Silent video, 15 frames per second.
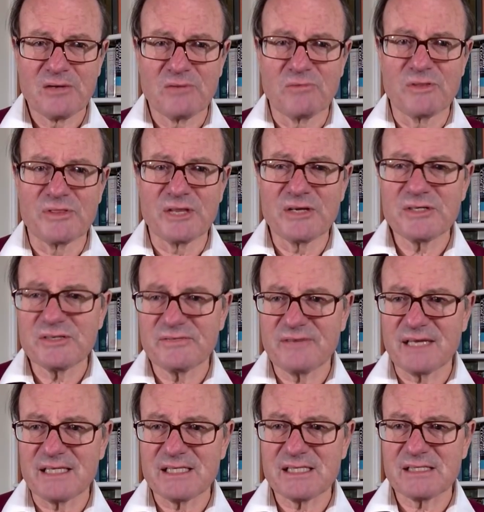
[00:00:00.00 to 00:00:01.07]
with those
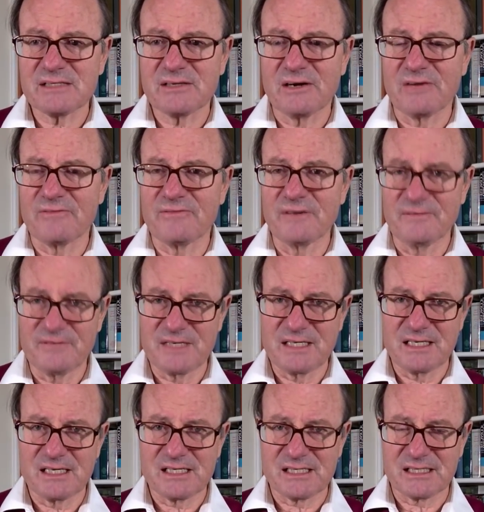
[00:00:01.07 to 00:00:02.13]
events of 50
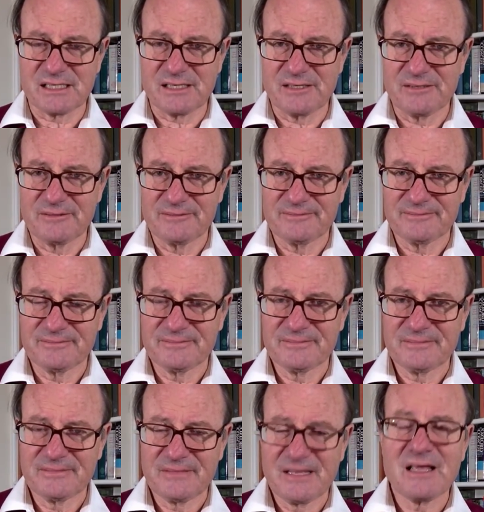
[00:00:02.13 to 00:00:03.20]
years ago.
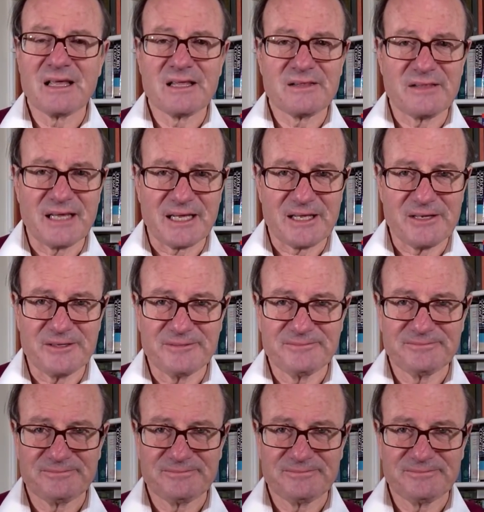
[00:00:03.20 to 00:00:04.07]
Thank you.